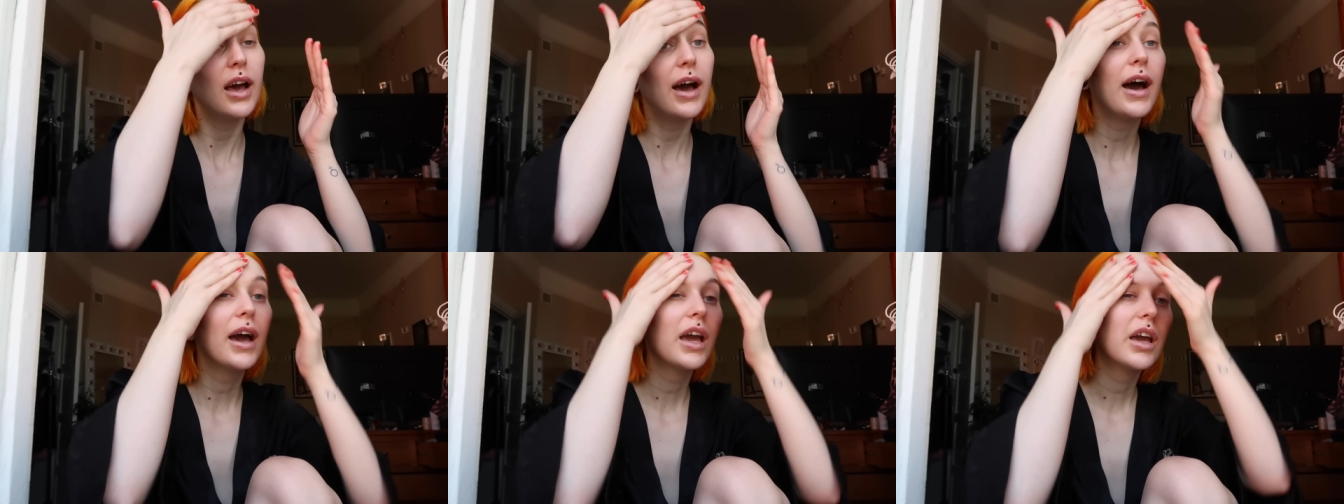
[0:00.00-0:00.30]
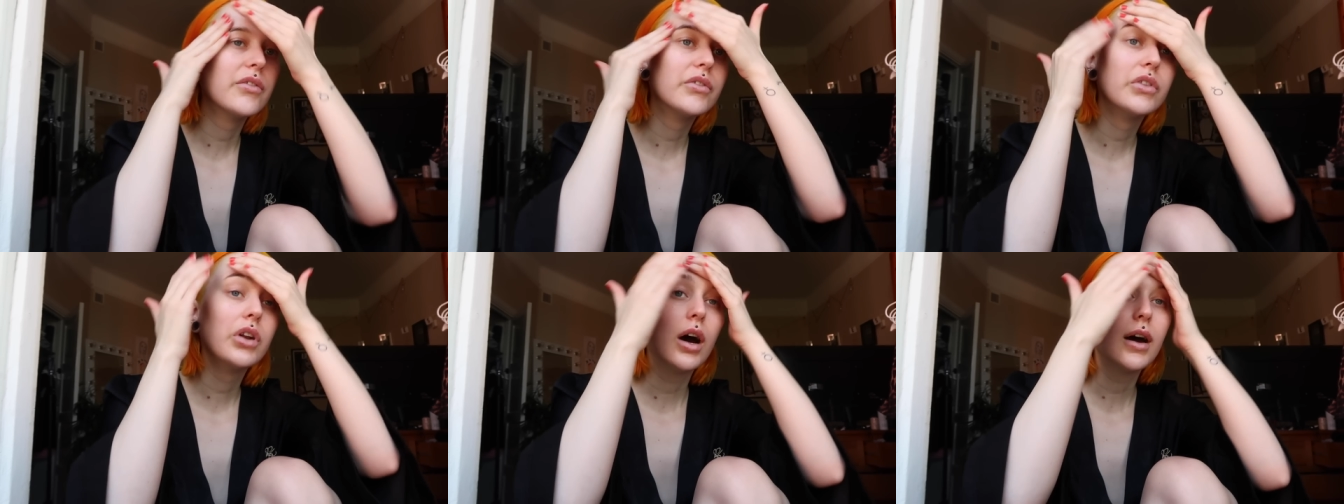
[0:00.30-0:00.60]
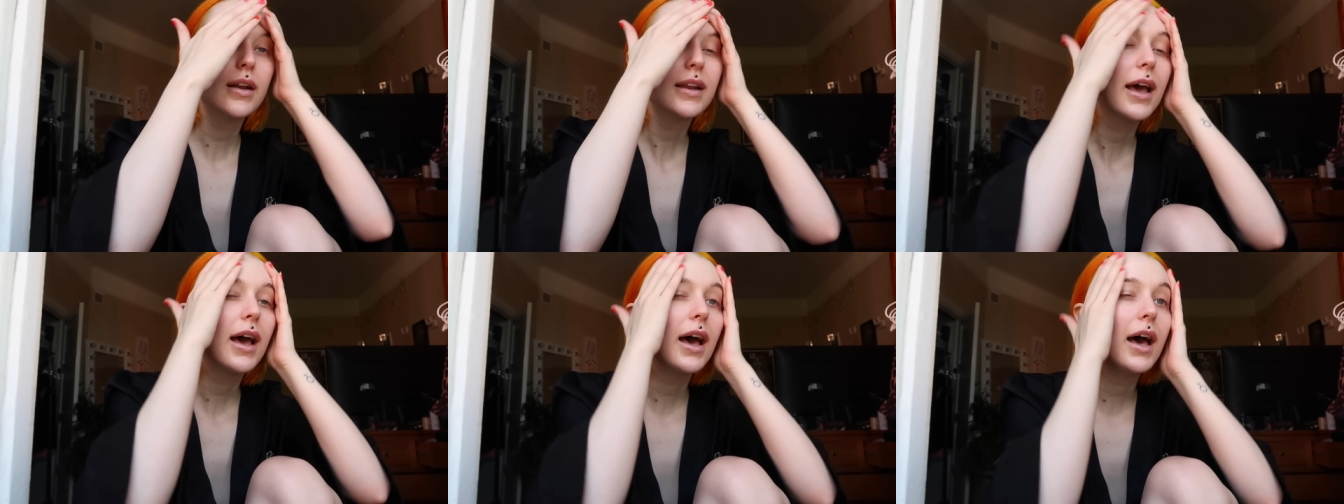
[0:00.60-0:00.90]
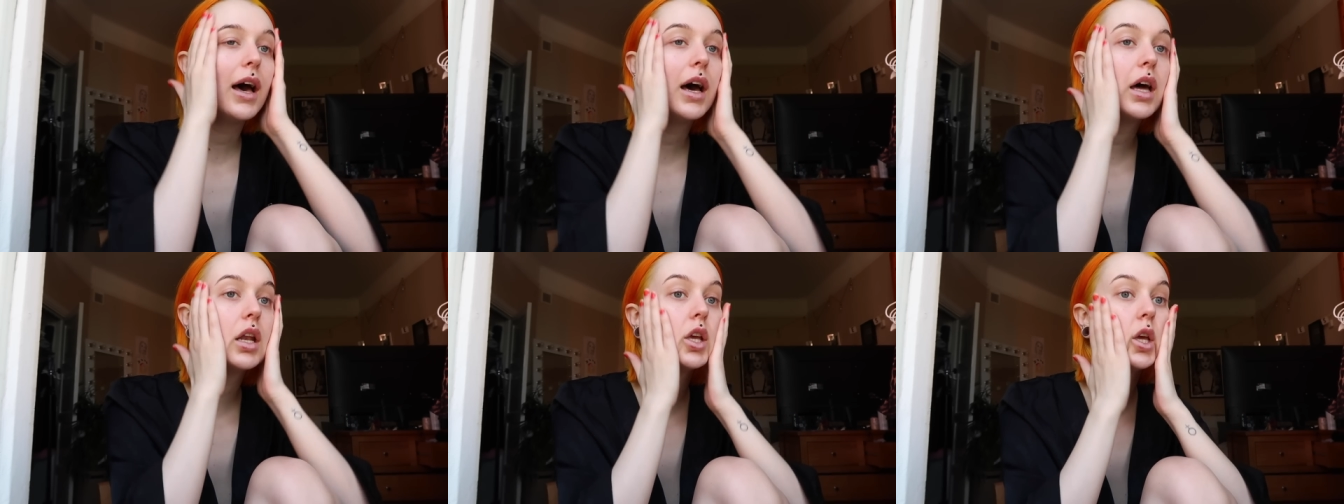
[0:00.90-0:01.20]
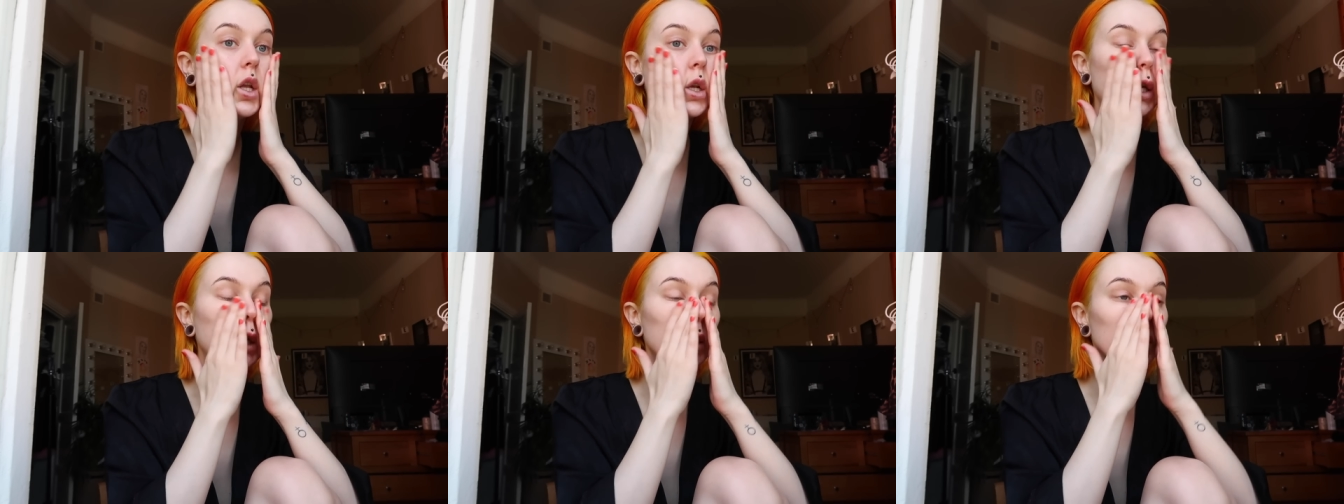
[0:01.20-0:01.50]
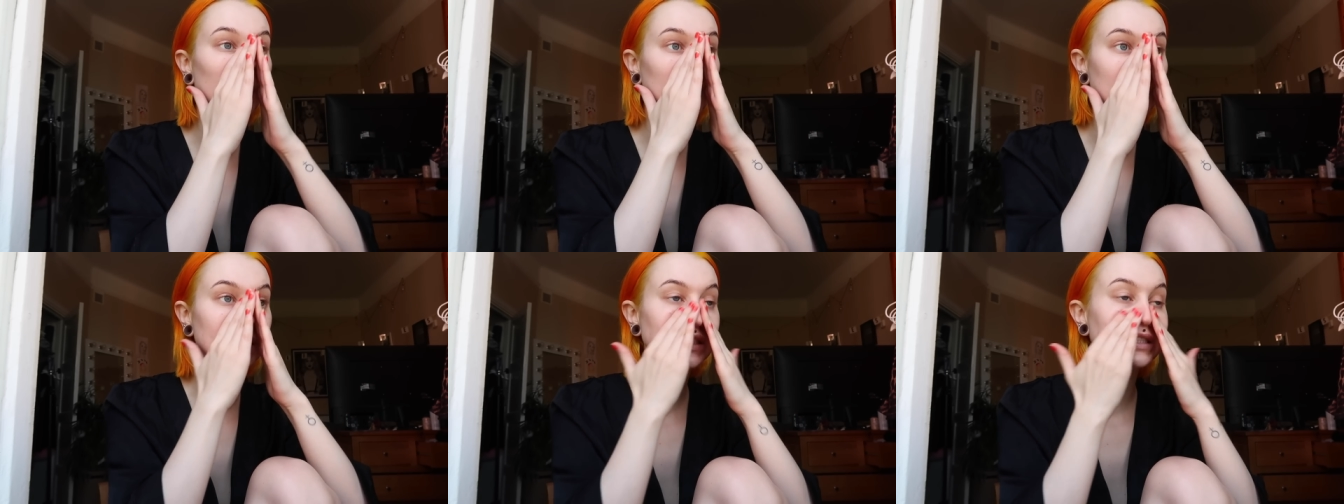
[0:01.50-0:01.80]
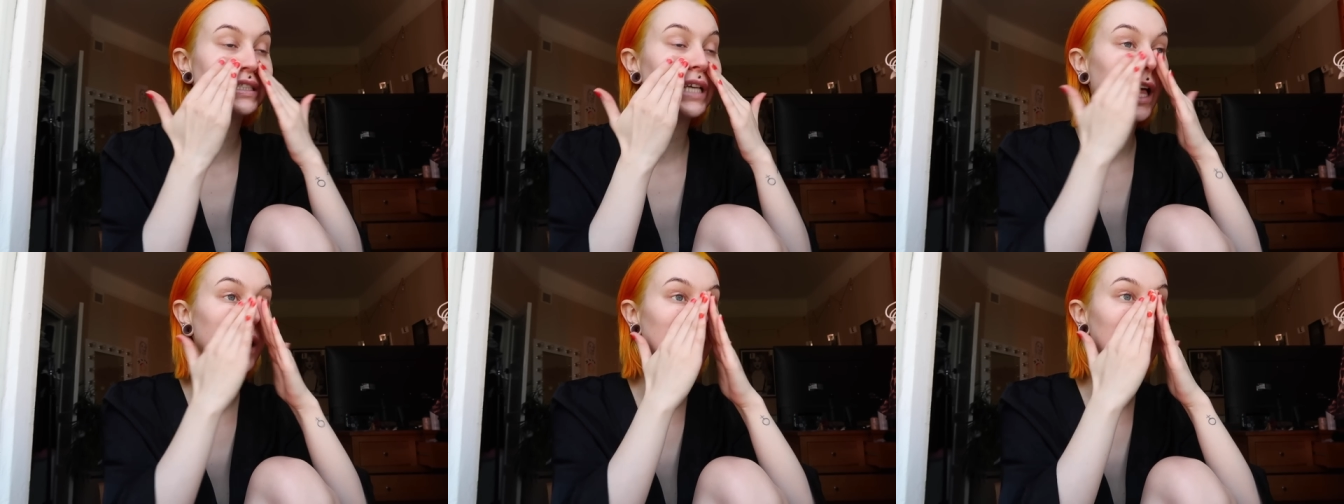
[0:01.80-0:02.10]
I have not had any like
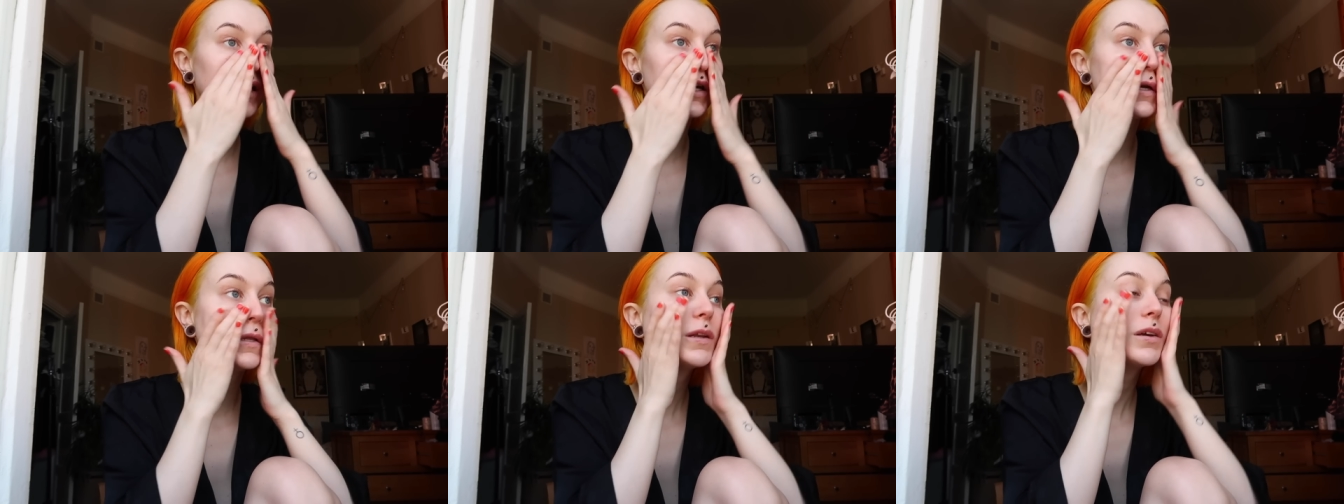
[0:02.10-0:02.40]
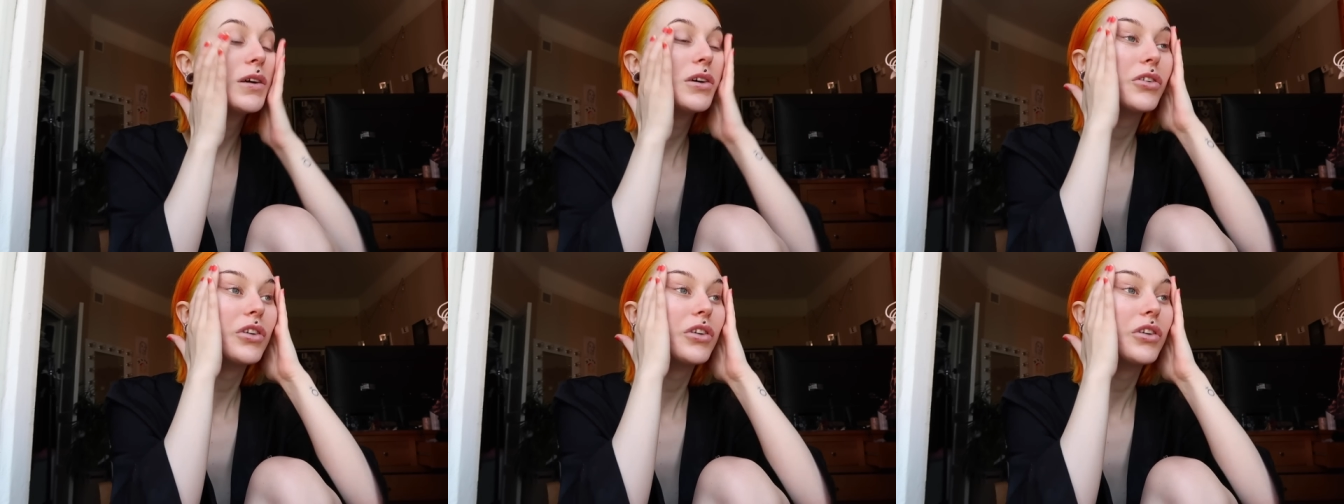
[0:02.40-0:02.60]
salad